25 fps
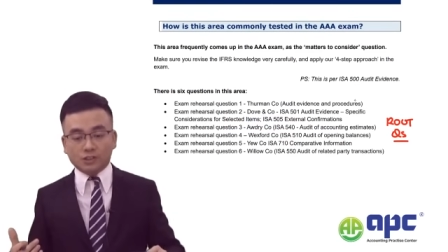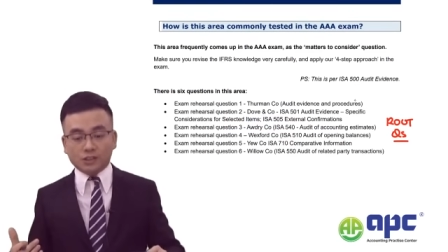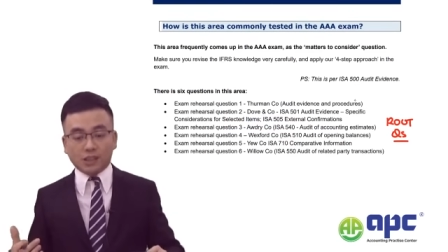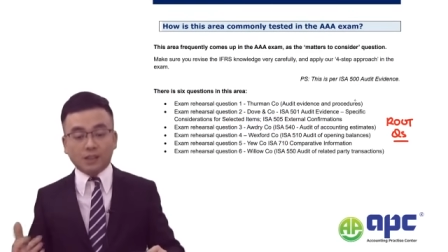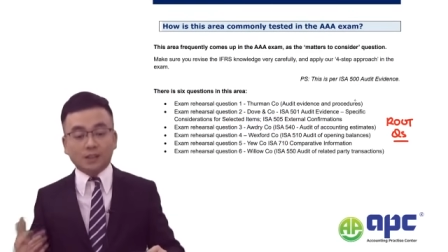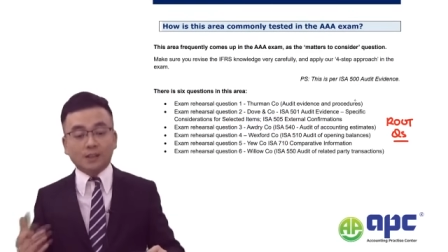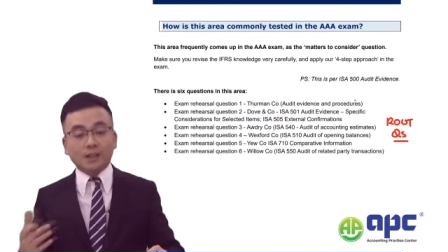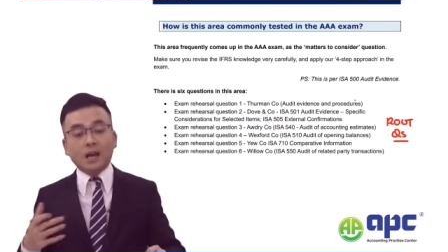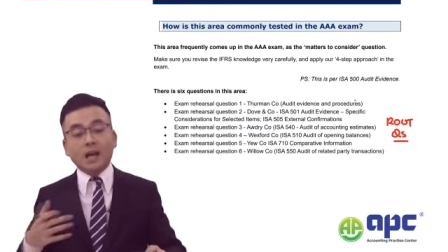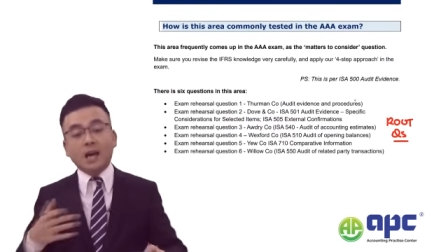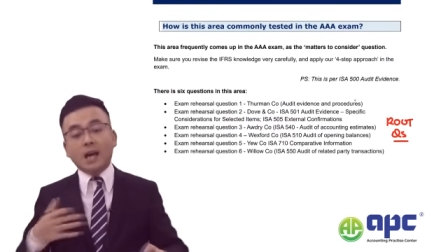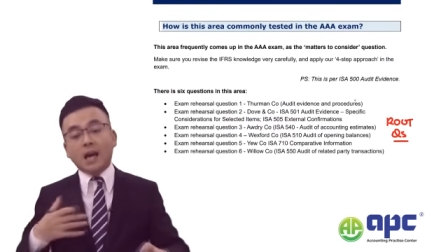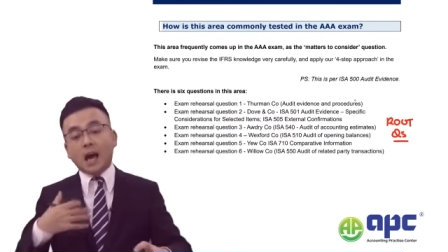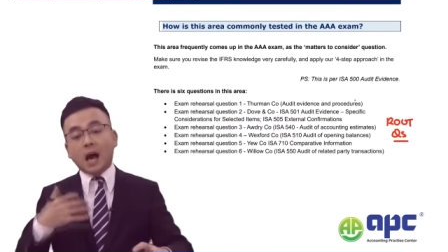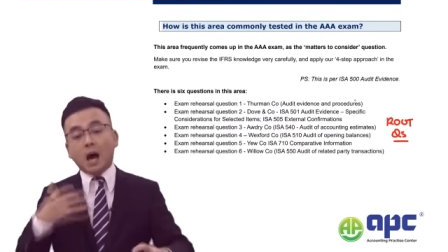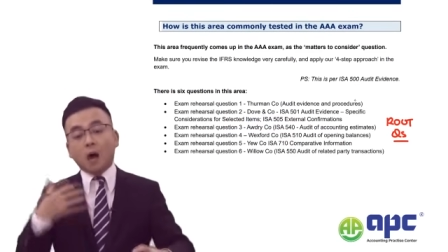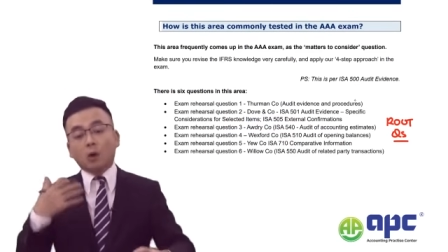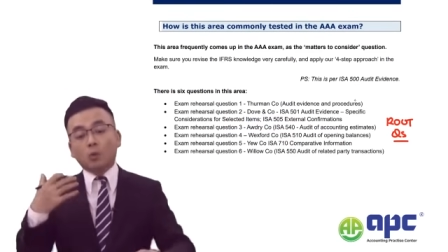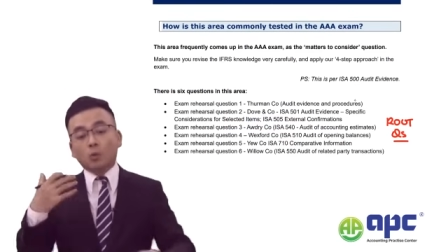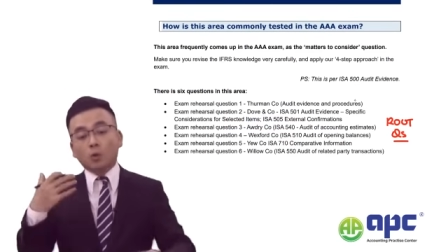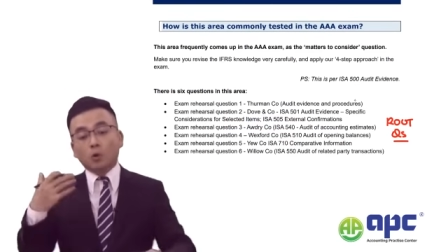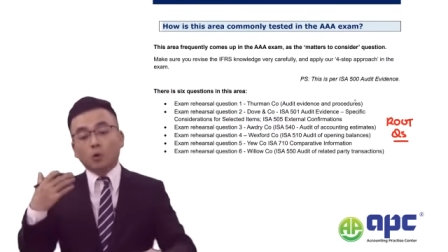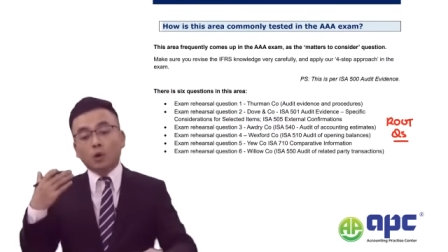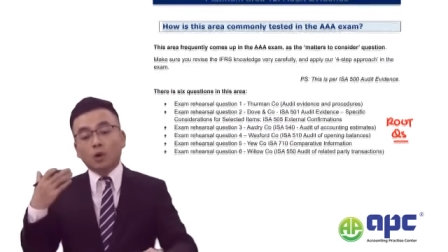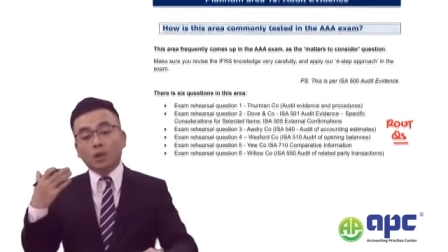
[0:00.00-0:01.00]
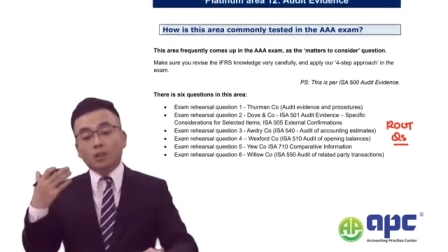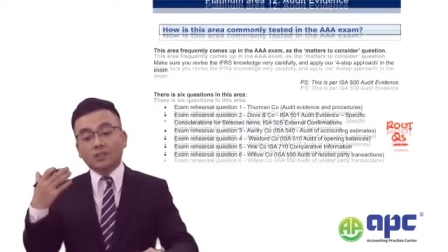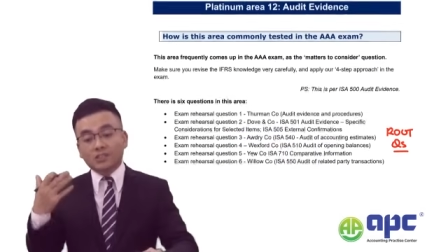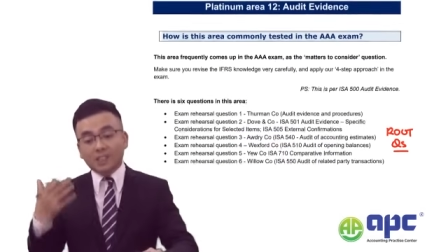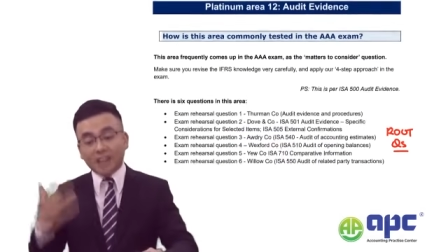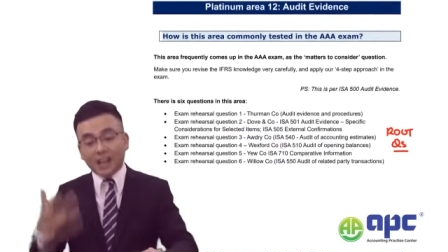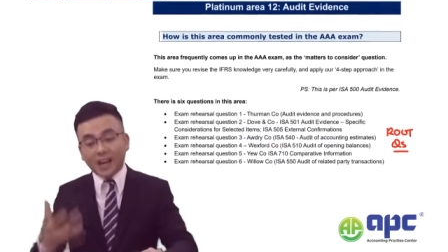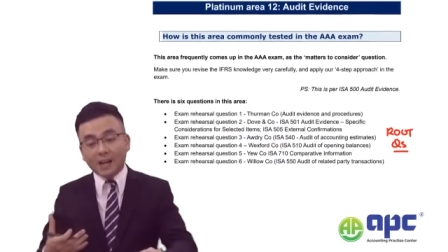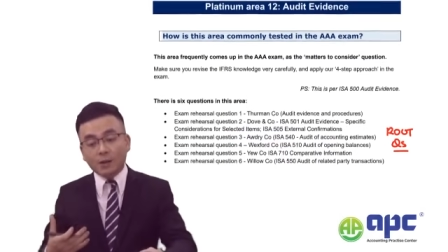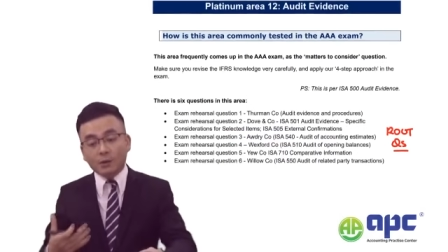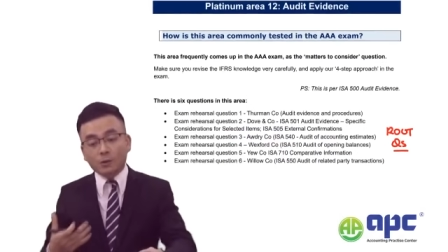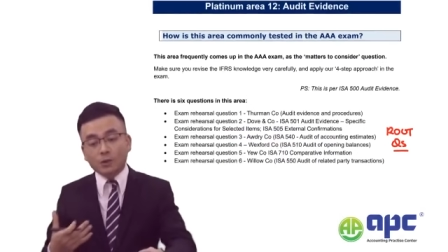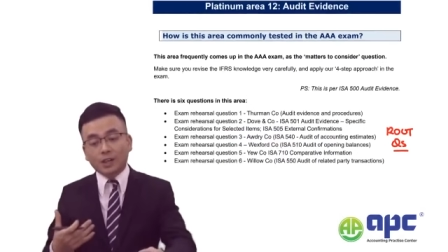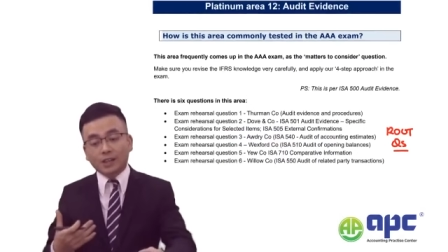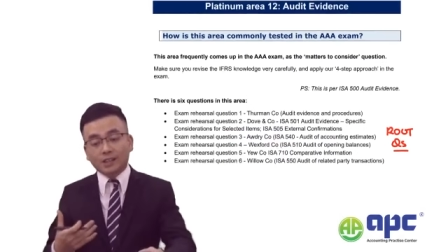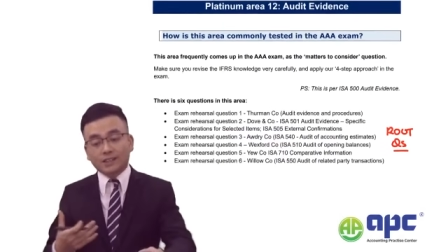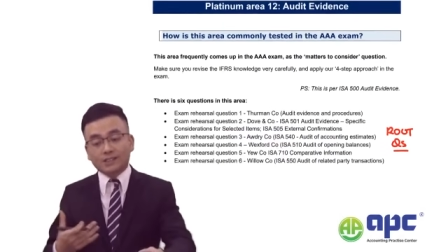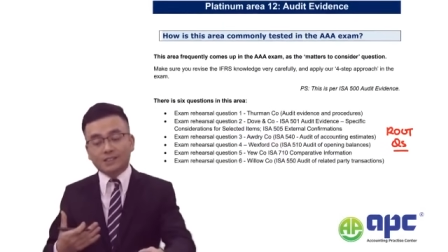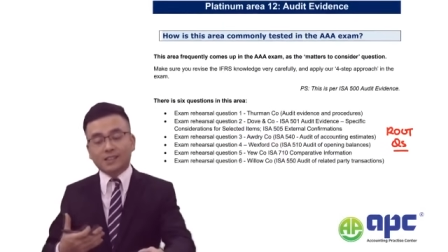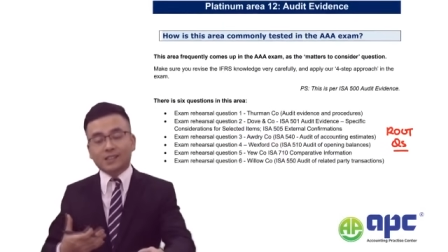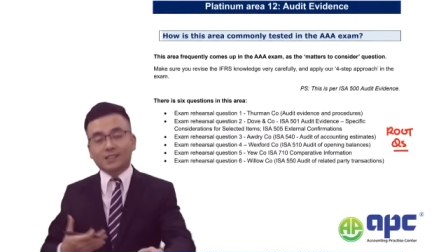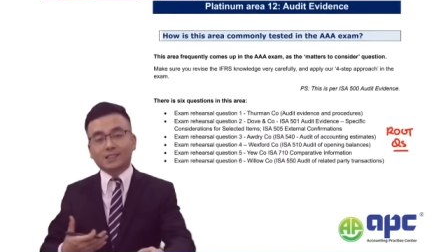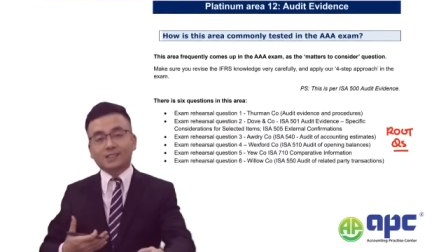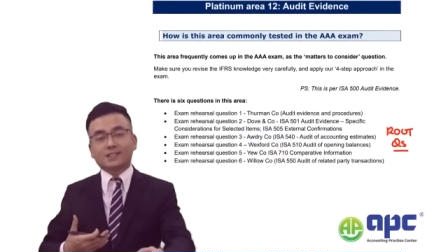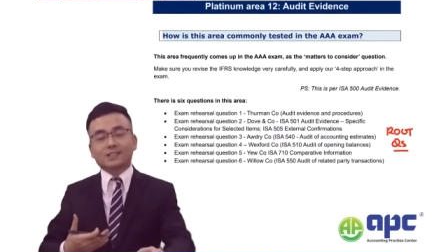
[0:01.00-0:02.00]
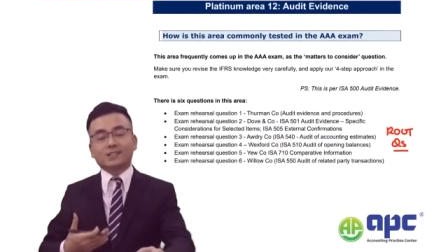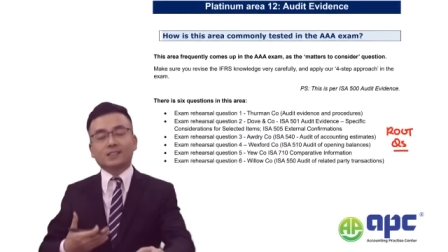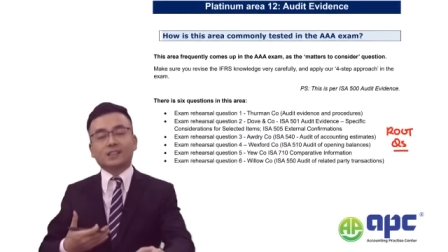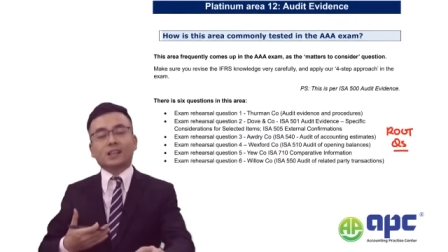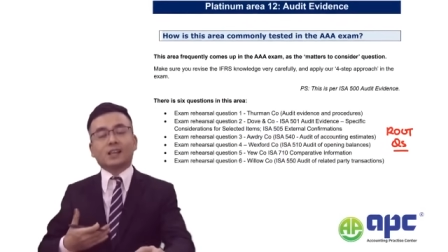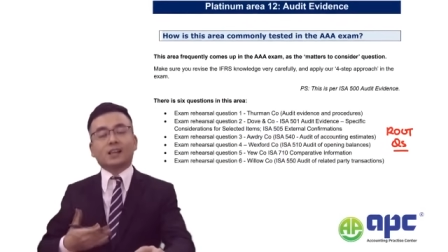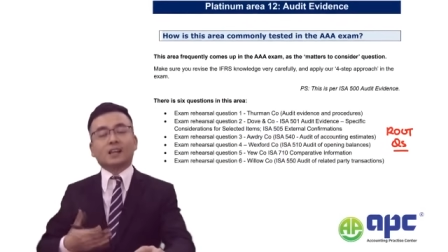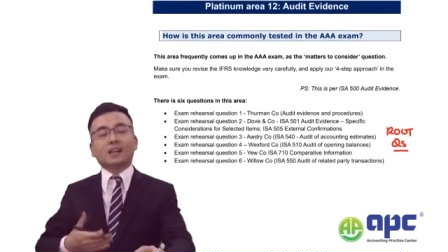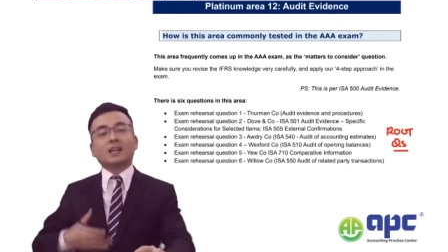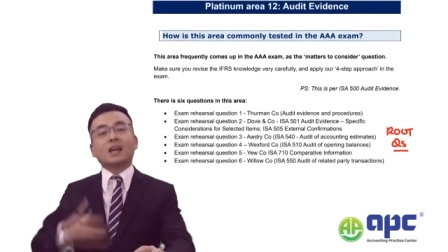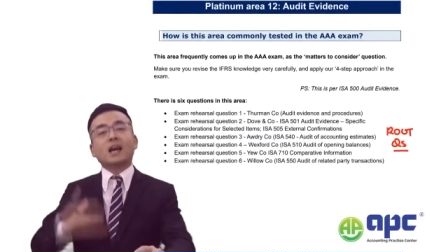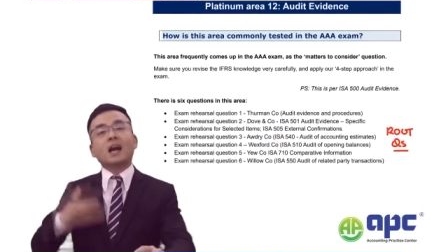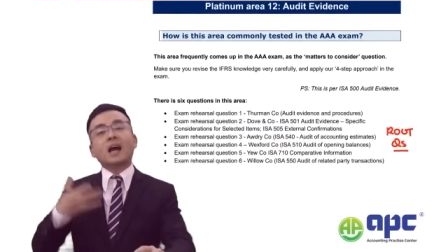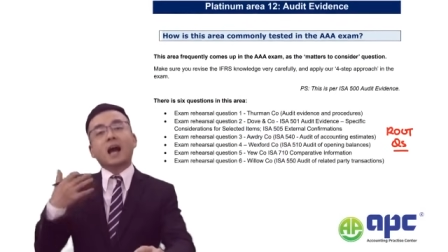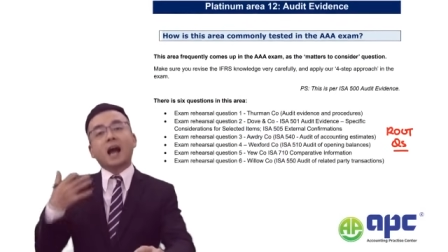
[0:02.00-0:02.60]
and I will tell you exactly